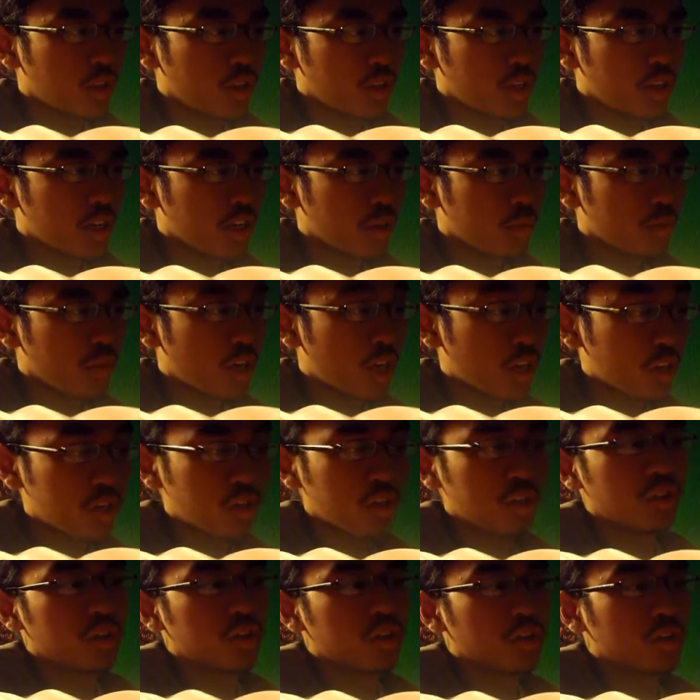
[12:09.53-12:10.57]
And I'm not
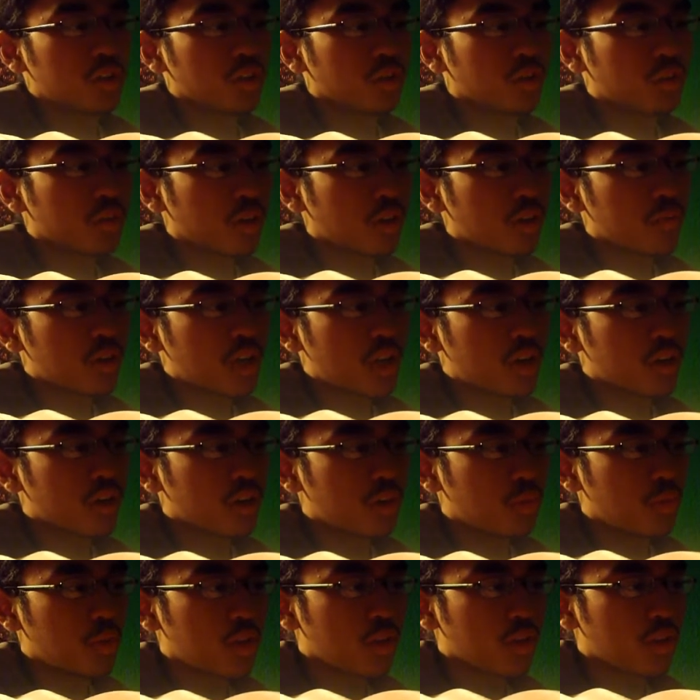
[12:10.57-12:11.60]
gonna I'm not gonna
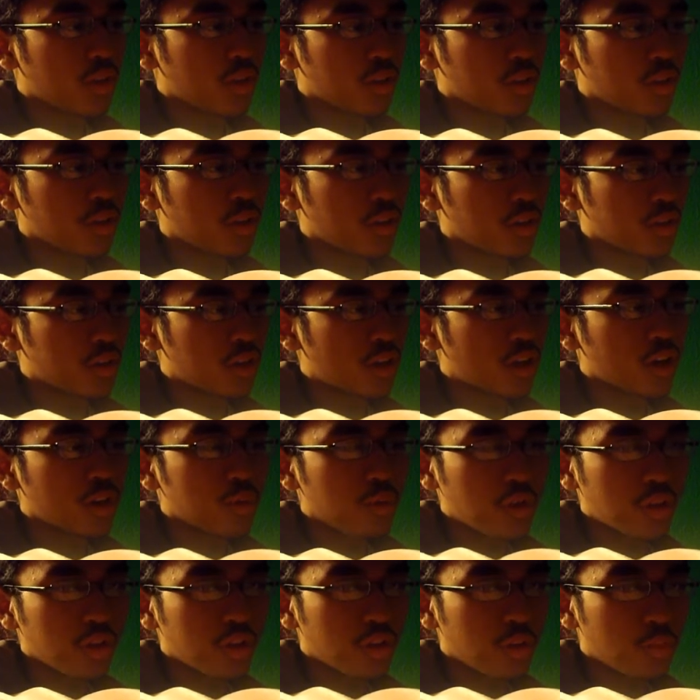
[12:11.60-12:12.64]
make uh, talk
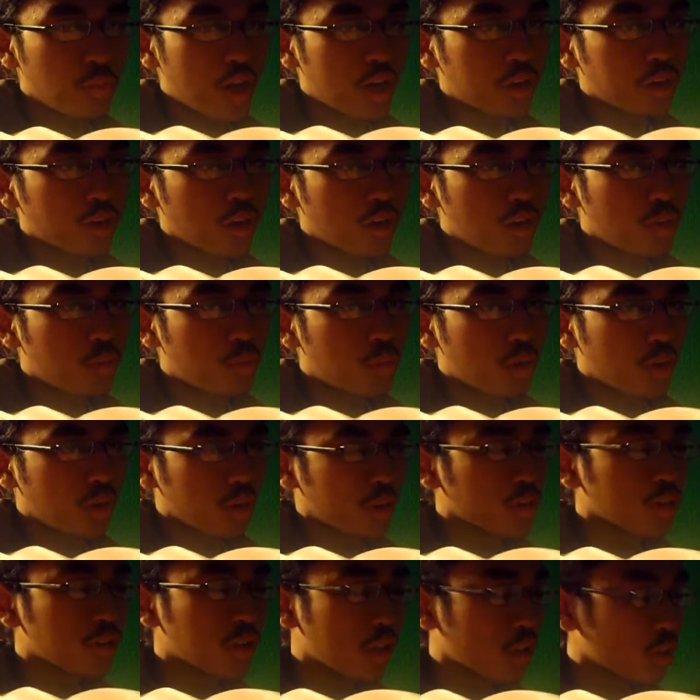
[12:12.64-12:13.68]
about the bad call part
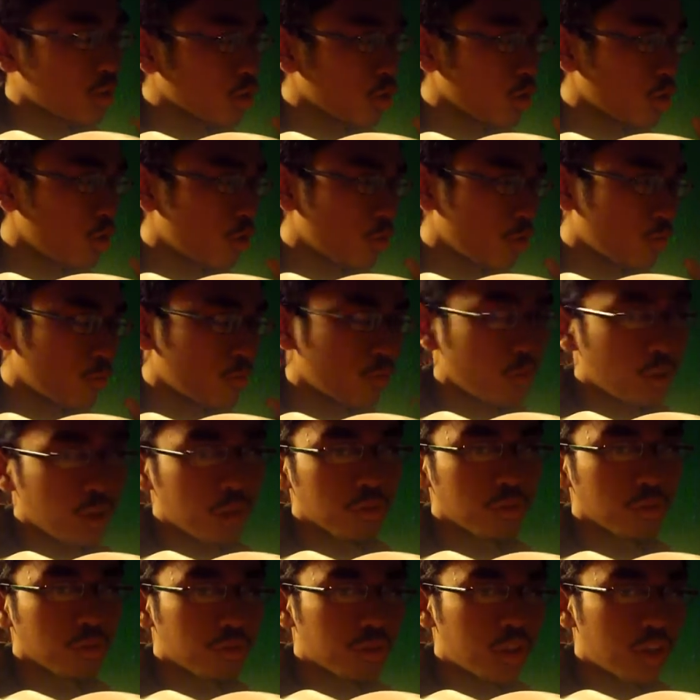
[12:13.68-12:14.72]
because I could go on forever with